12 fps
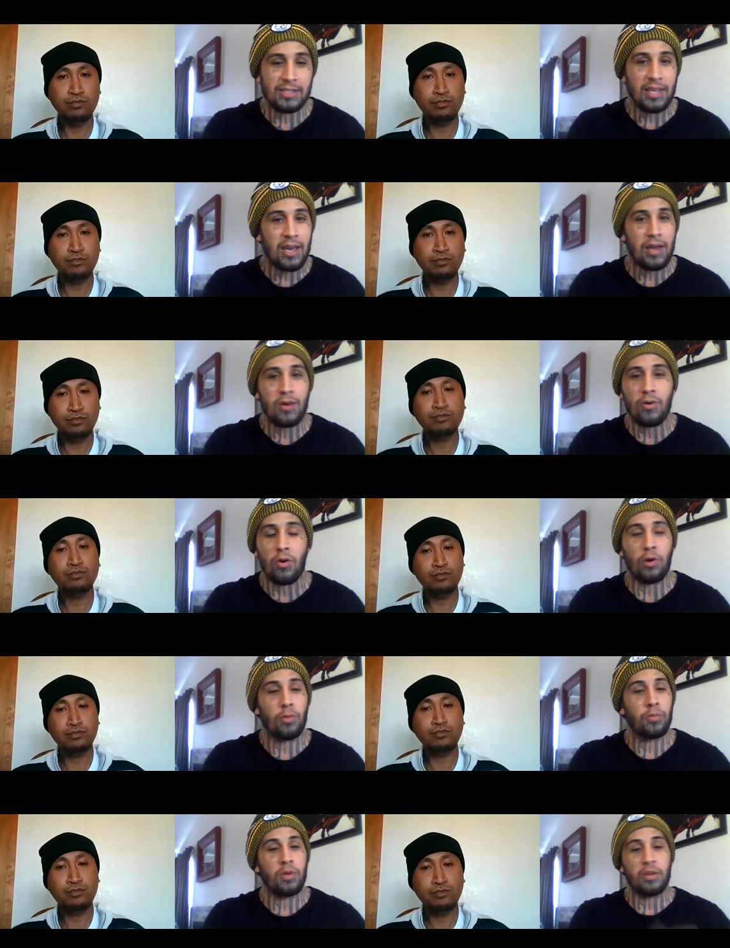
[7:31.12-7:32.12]
Speaker 1: scale,
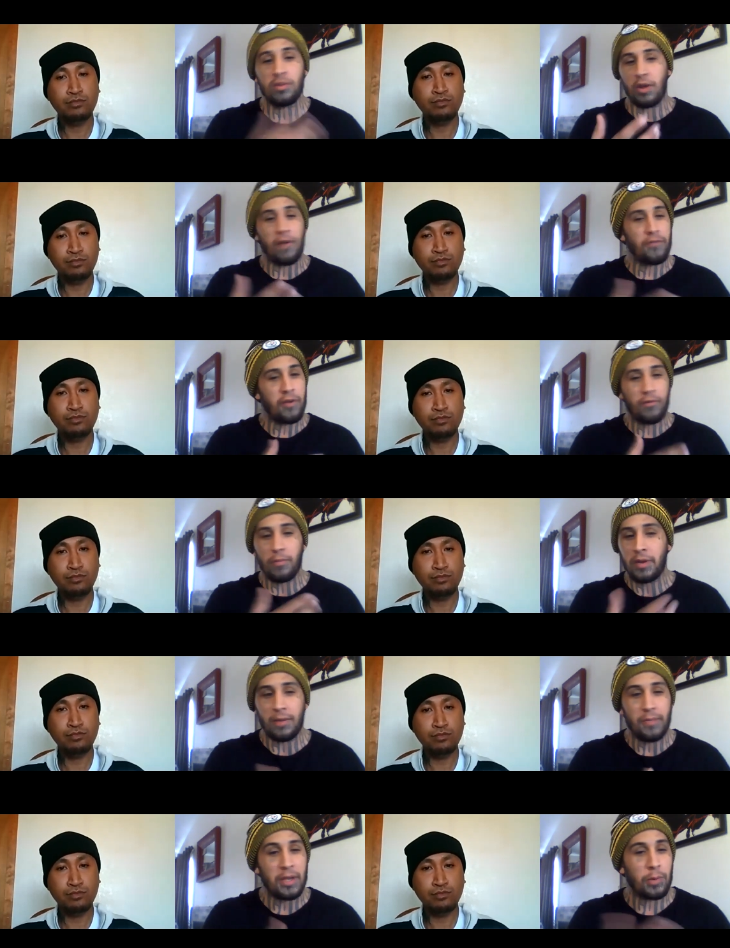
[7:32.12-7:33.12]
or have you ever
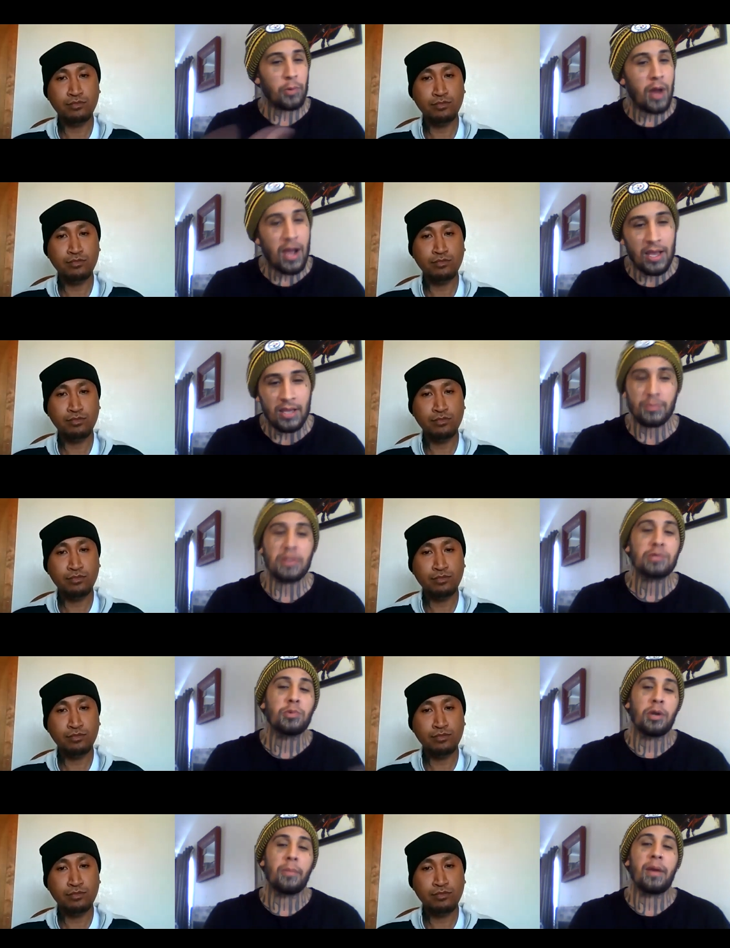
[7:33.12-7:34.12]
been in a big riot? Is
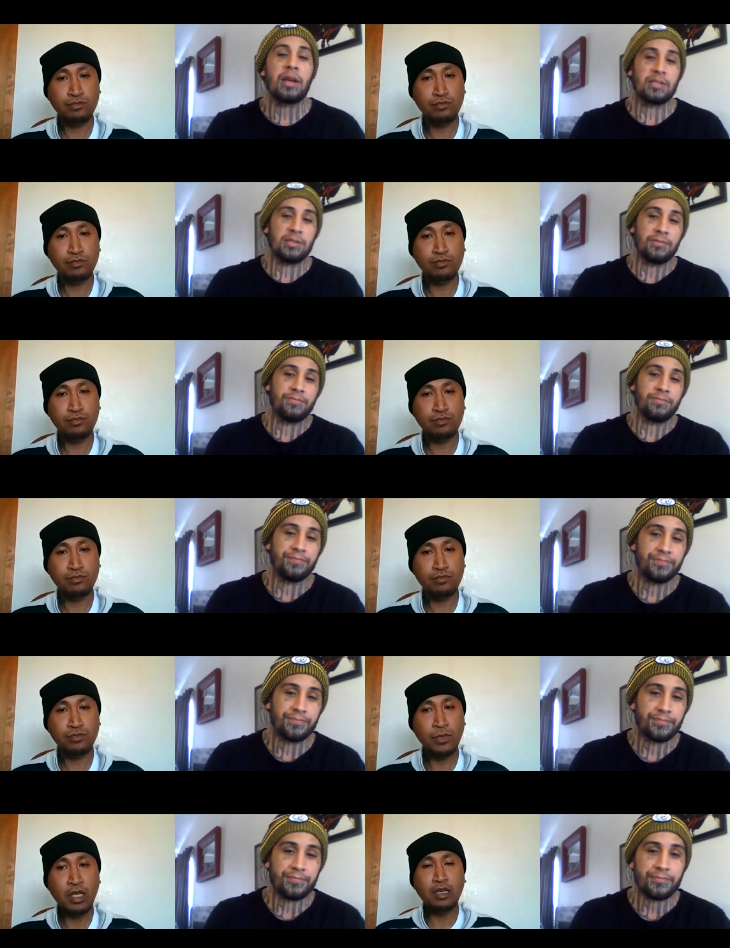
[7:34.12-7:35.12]
basically what I'm asking.
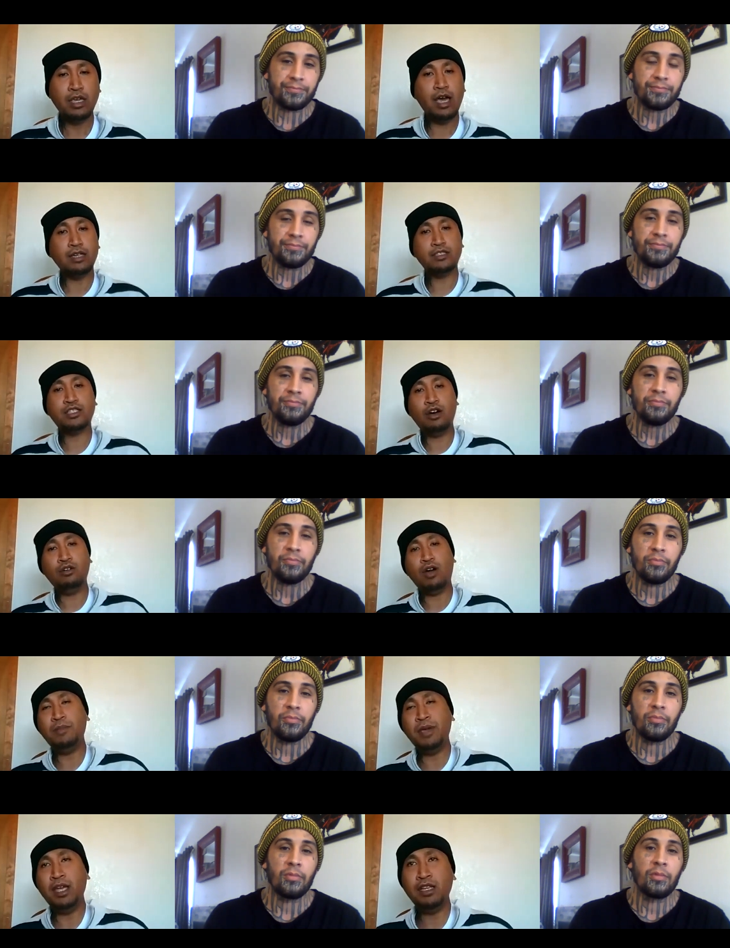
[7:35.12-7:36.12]
Speaker 2: Yeah, so
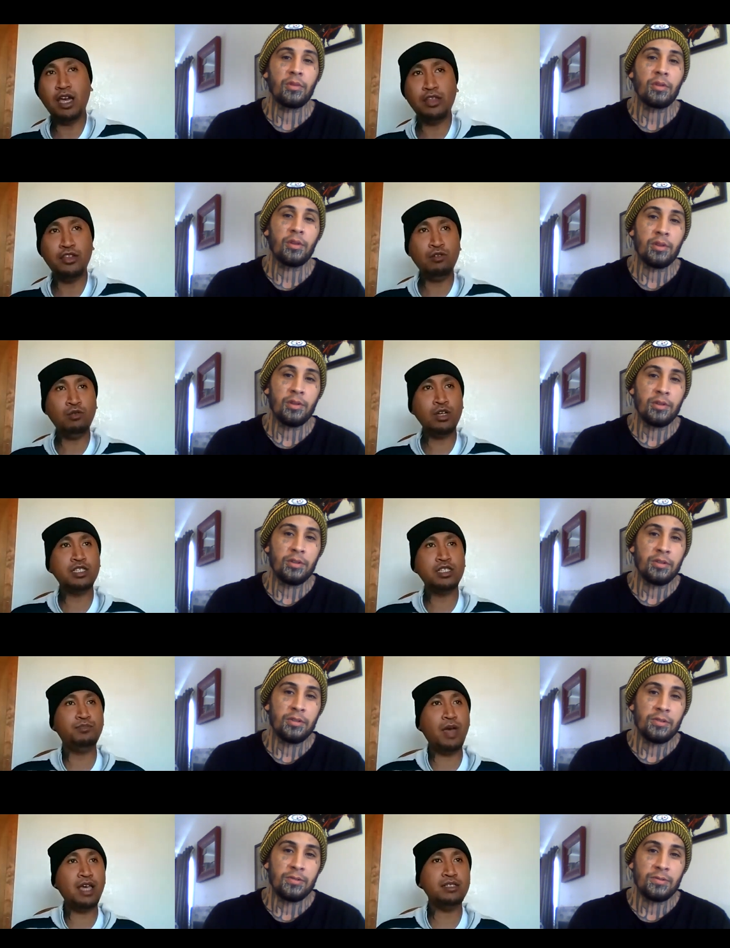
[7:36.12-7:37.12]
I mean, yeah, there
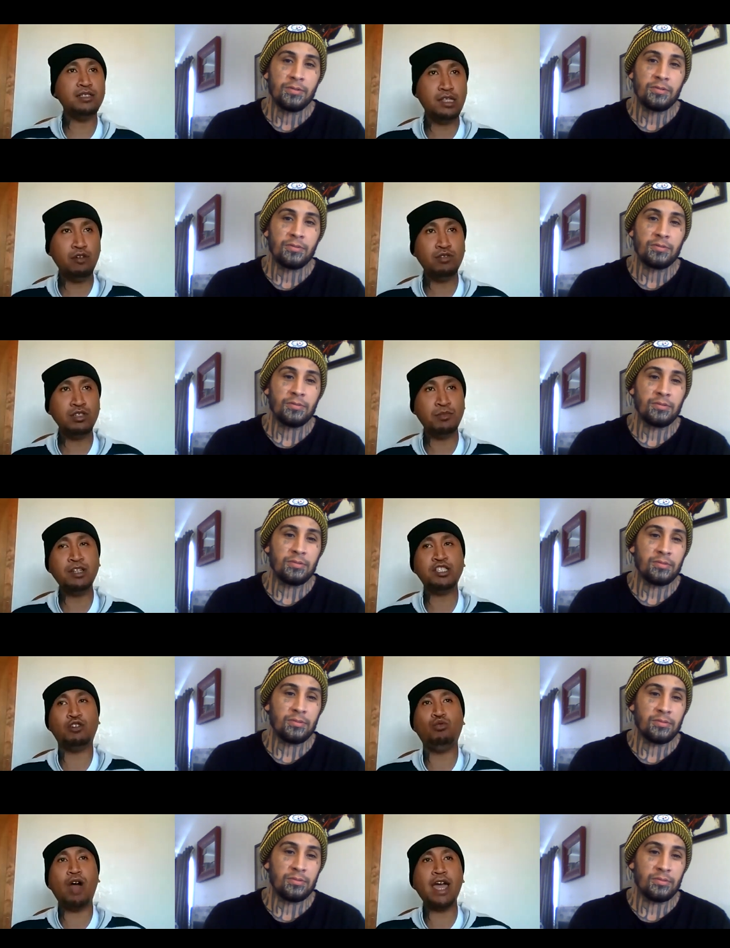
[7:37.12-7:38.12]
was base, there was a
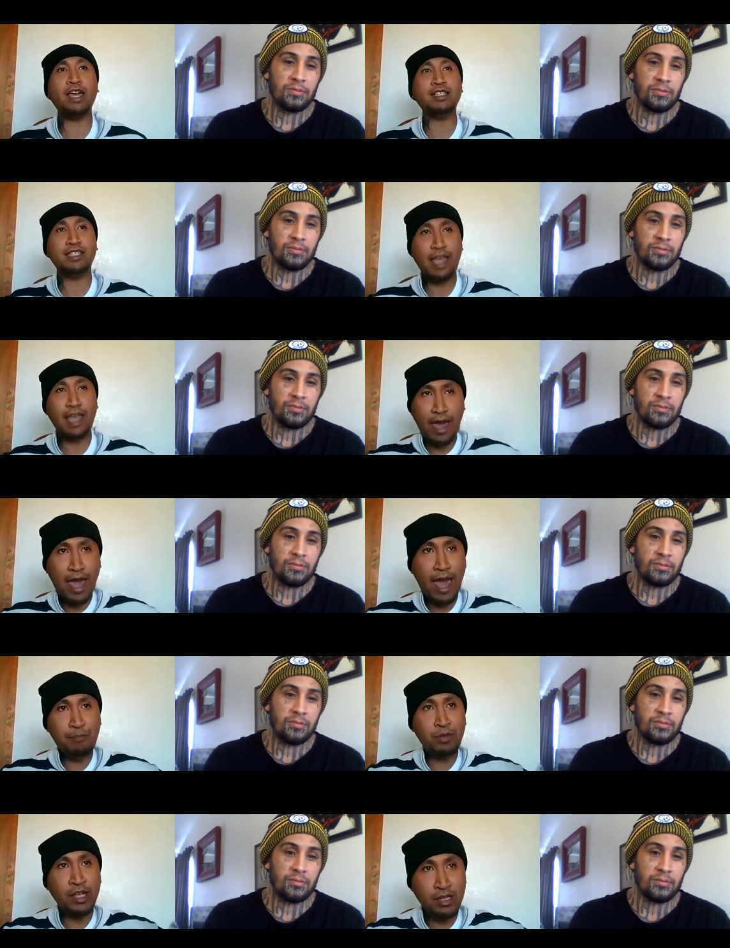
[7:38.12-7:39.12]
bunch of riots that
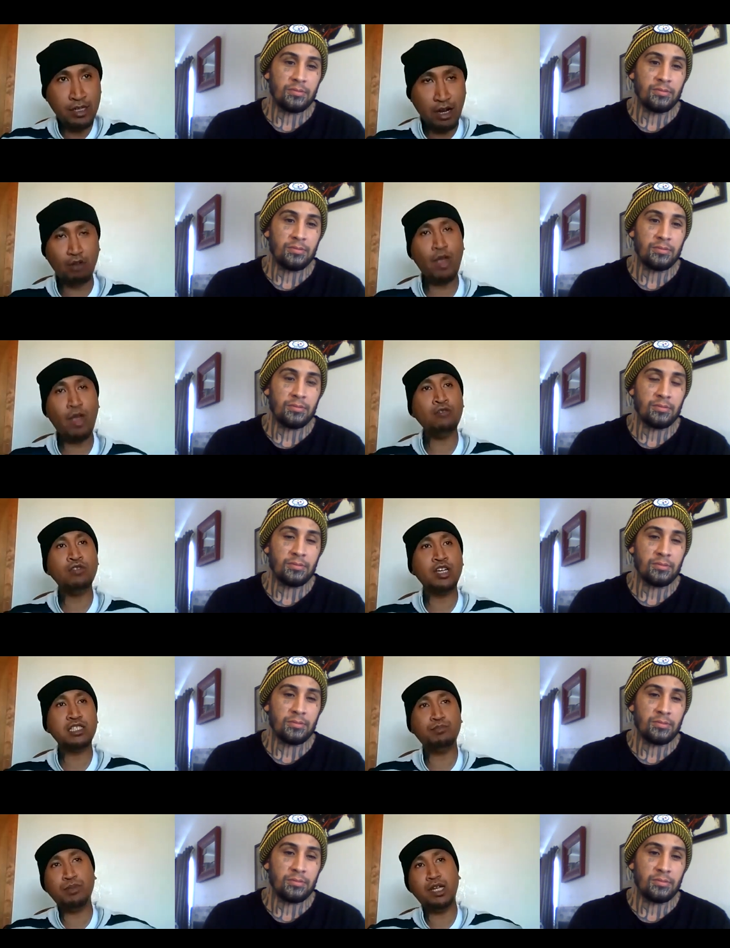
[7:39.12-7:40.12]
happened around
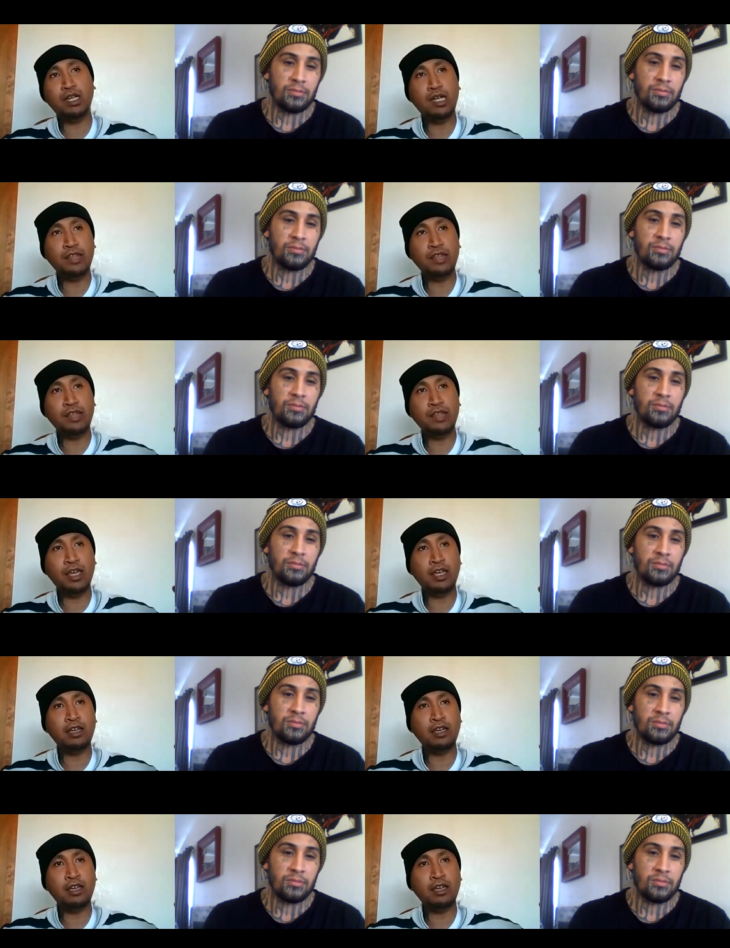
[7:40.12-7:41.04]
us, but nothing